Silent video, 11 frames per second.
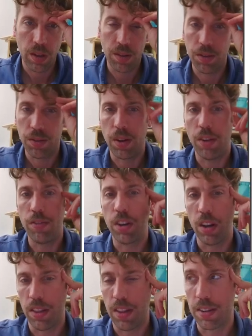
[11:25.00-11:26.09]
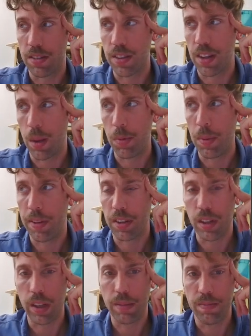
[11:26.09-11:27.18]
So now I've done it 1,000 times
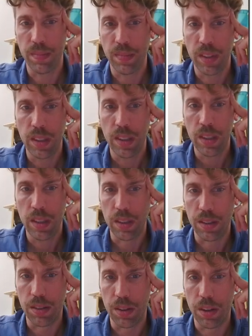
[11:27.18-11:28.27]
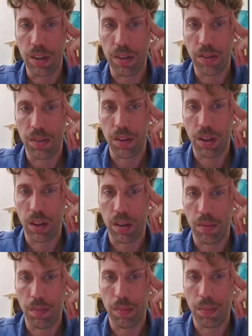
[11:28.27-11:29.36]
basically. And so there's
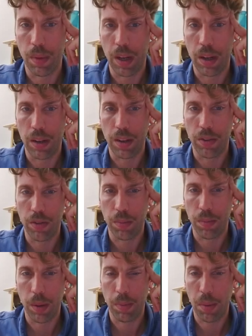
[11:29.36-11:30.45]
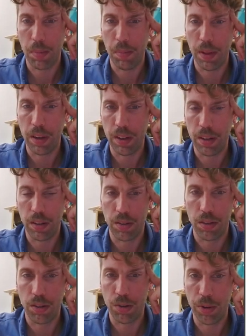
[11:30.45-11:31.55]
my probability
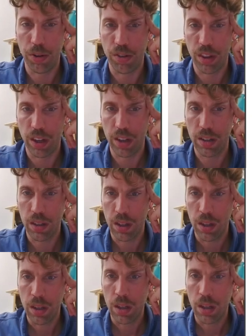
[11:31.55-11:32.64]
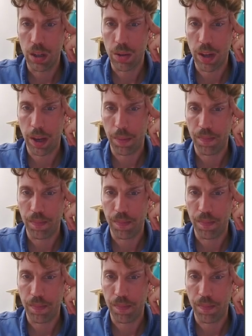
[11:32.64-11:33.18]
distribution there. Okay.